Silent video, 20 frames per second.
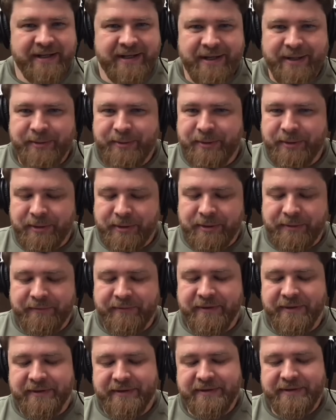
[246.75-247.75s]
how all
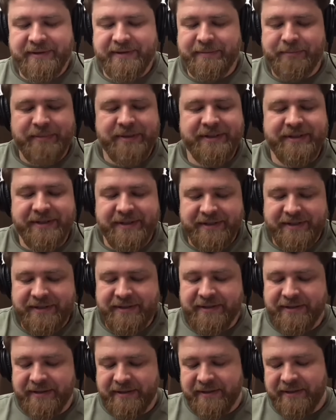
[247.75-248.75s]
of this business
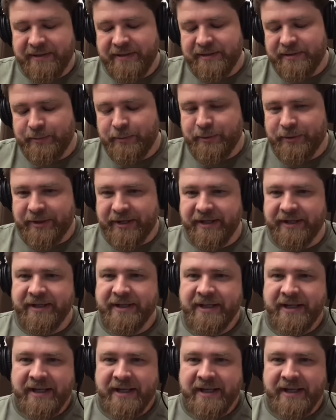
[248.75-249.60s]
is working.